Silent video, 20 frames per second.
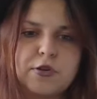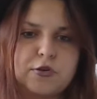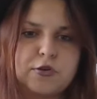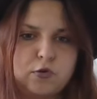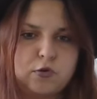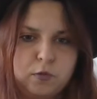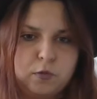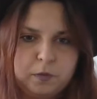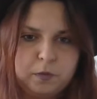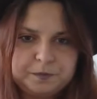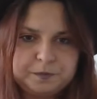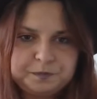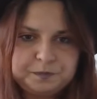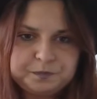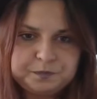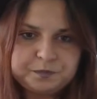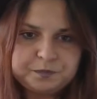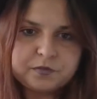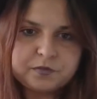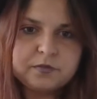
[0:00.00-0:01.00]
room.
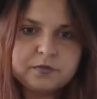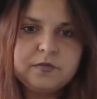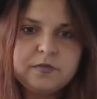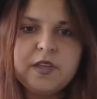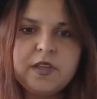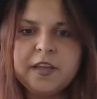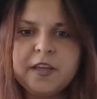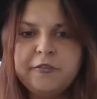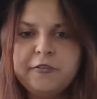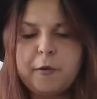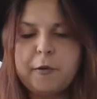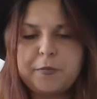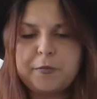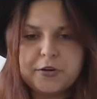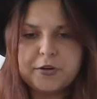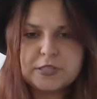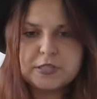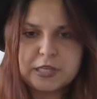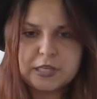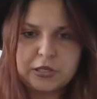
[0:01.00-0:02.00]
If a
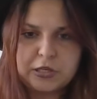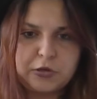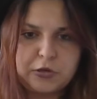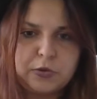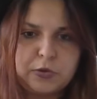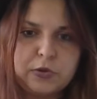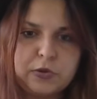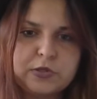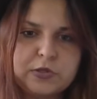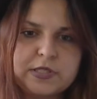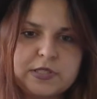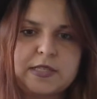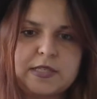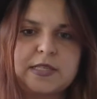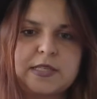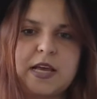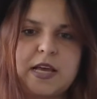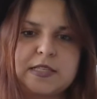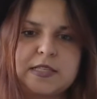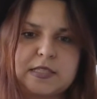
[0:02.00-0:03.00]
person uses
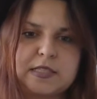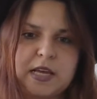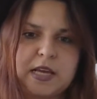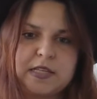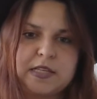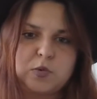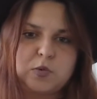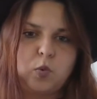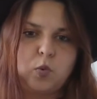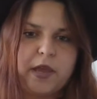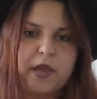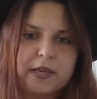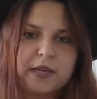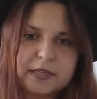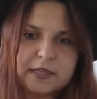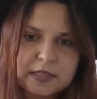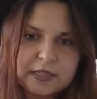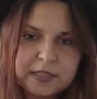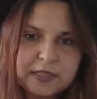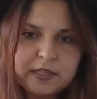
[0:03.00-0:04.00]
a swing,
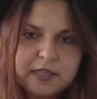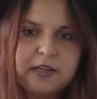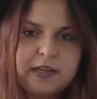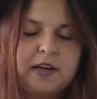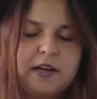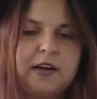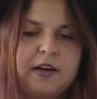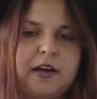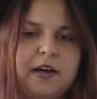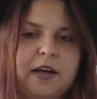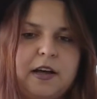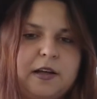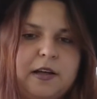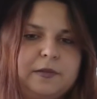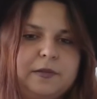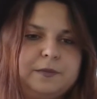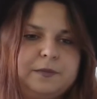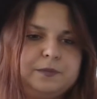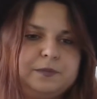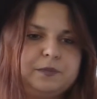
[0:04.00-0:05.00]

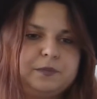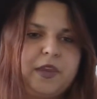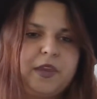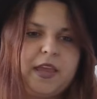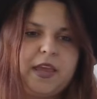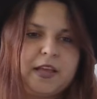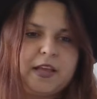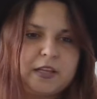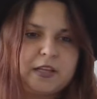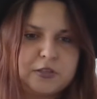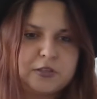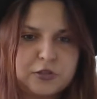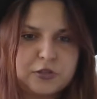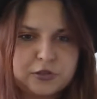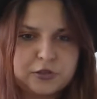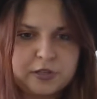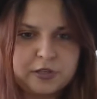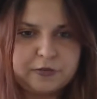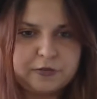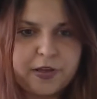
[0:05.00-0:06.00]

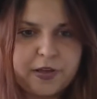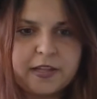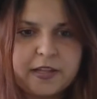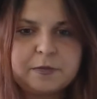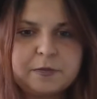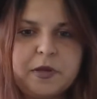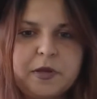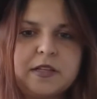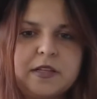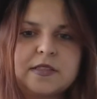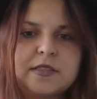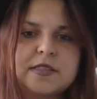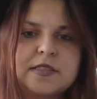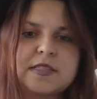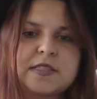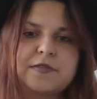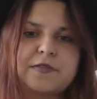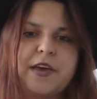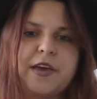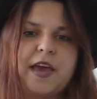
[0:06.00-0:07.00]
that means
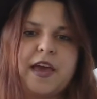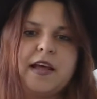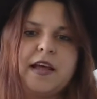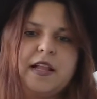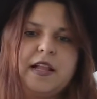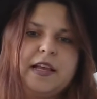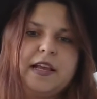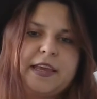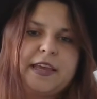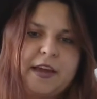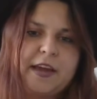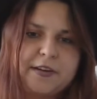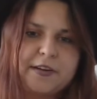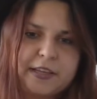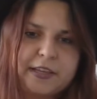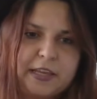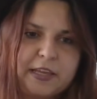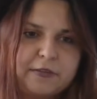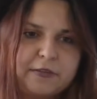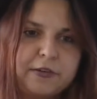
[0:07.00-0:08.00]
the
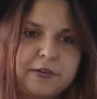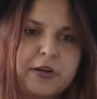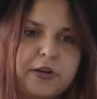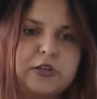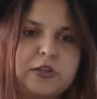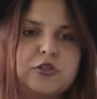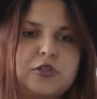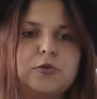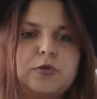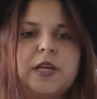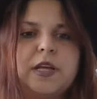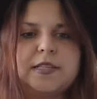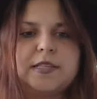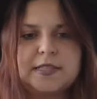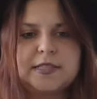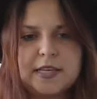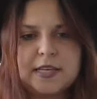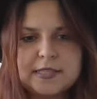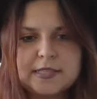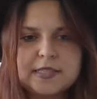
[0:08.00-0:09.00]
Caregiver should
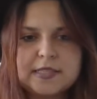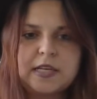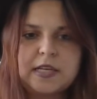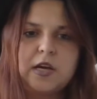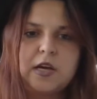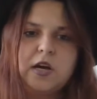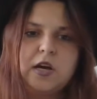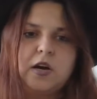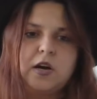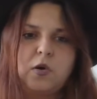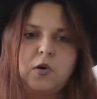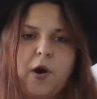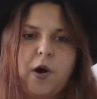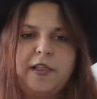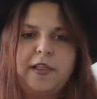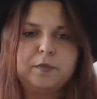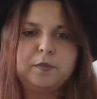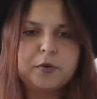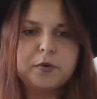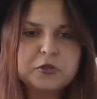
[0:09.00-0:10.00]
assist while
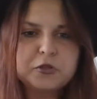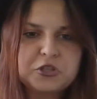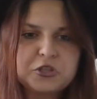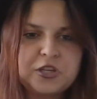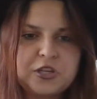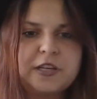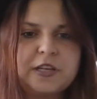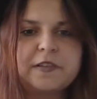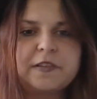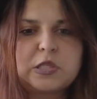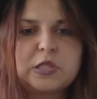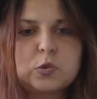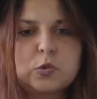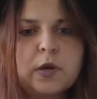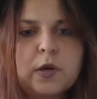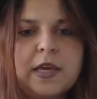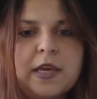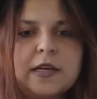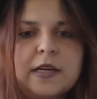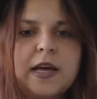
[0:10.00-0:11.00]
pushing the
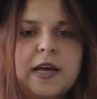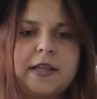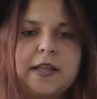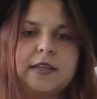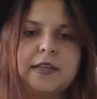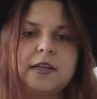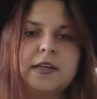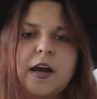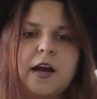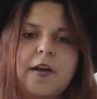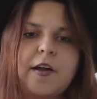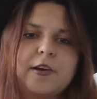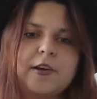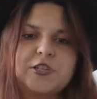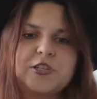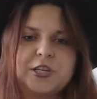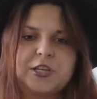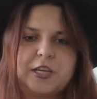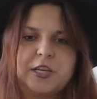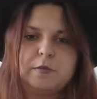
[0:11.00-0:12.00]
swing and encourage
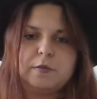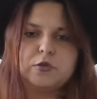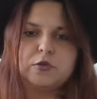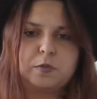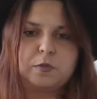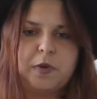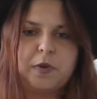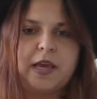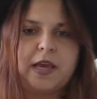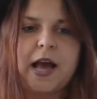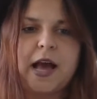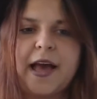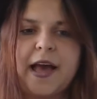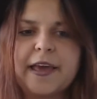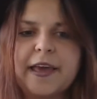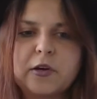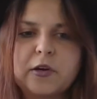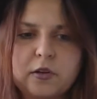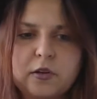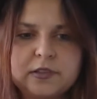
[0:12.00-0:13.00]
him to make eye
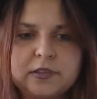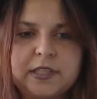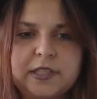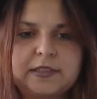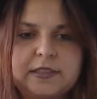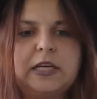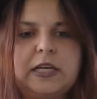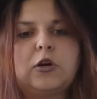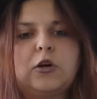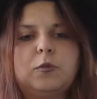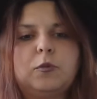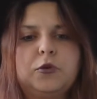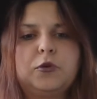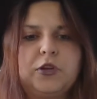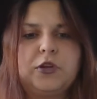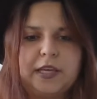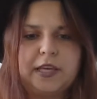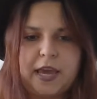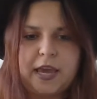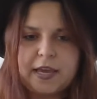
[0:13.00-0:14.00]
contact and
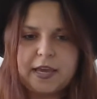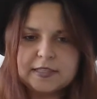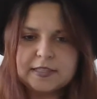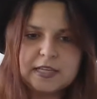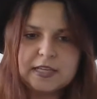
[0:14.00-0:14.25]
communicate